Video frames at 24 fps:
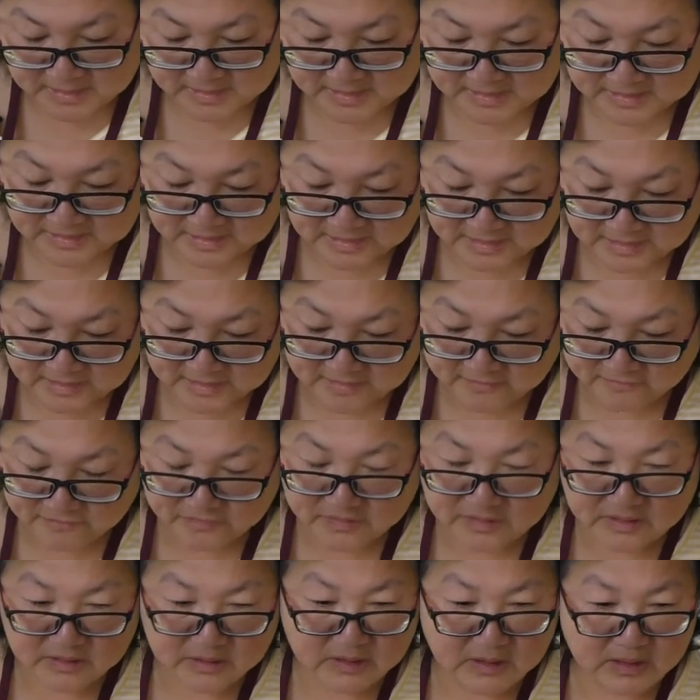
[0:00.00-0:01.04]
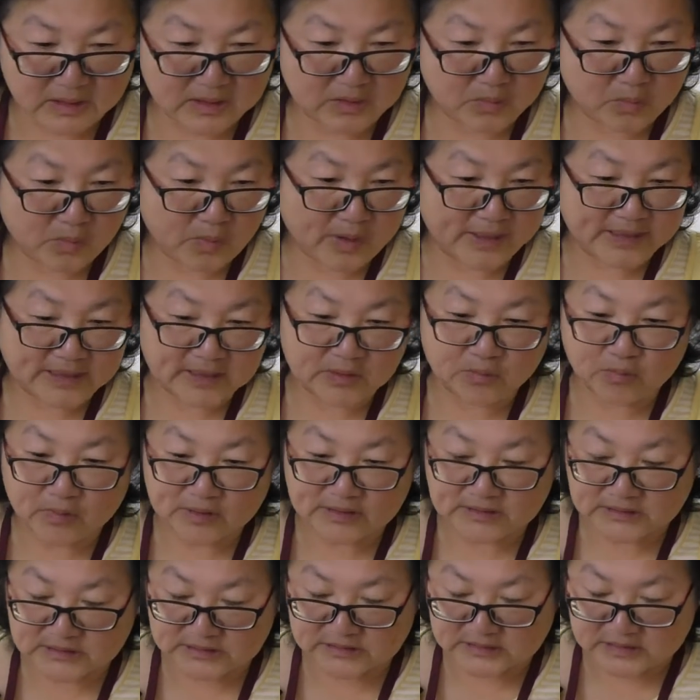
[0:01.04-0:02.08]
and I have here 1
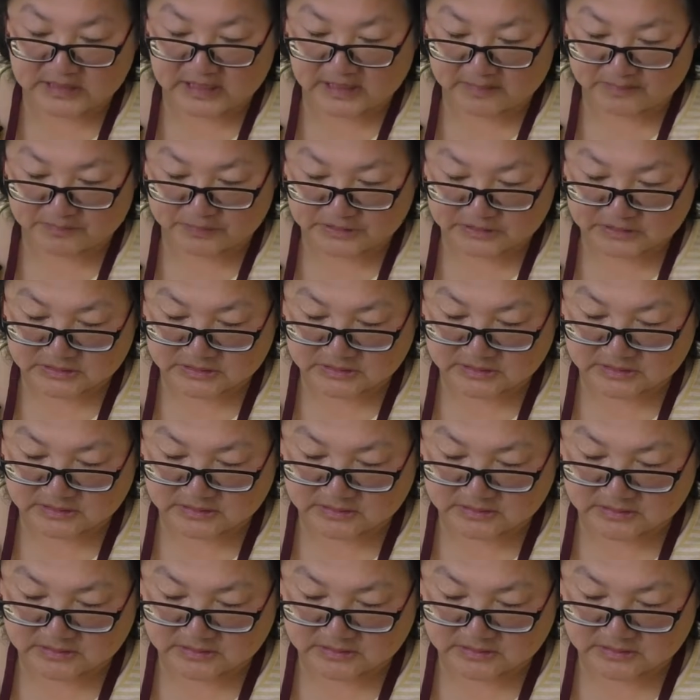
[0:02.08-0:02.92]
1/3 cups